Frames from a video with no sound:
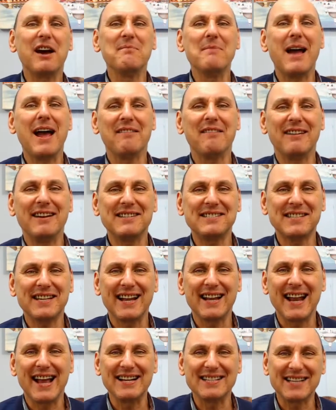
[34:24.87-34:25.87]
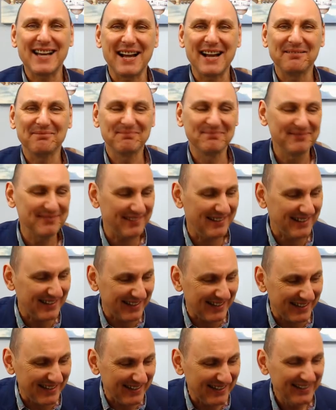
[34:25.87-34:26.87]
Mary. See you later.
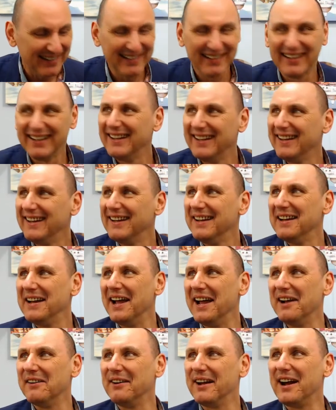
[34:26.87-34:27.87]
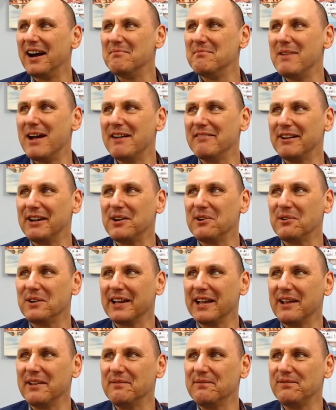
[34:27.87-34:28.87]
There we are. Mary
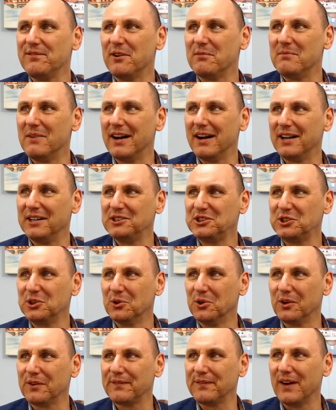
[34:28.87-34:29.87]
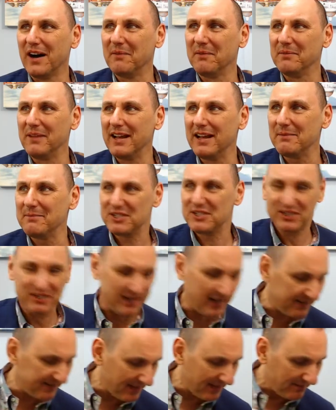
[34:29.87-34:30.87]
calling in from Chalk Farm there. Let me just
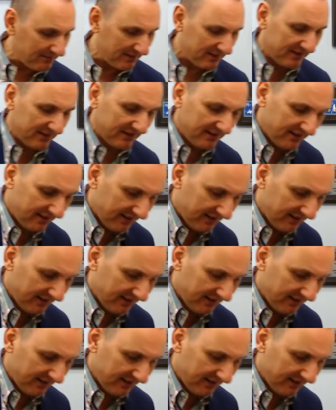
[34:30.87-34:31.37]
add that one.